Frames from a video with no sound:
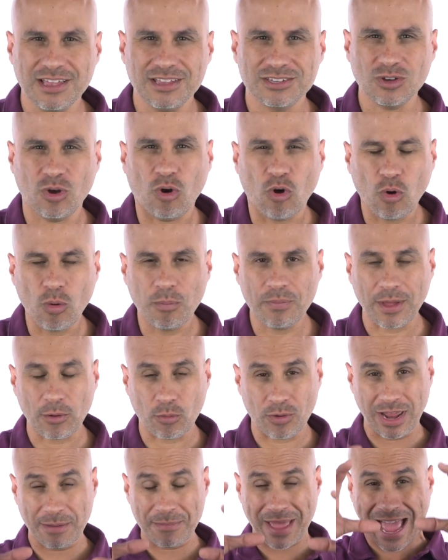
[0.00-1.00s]
So hope
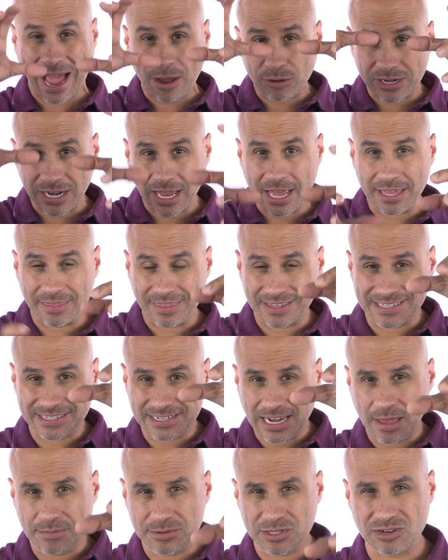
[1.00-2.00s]
that when I'm outlining the
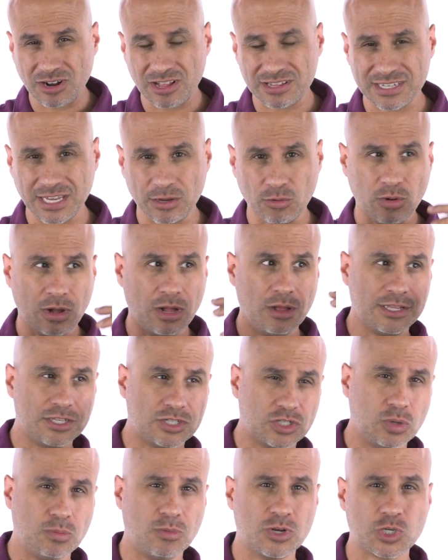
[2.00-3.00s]
steps, you're not saying, well,
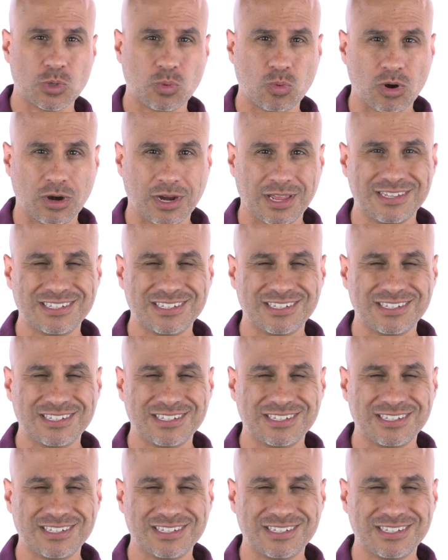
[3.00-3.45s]
it's too much work.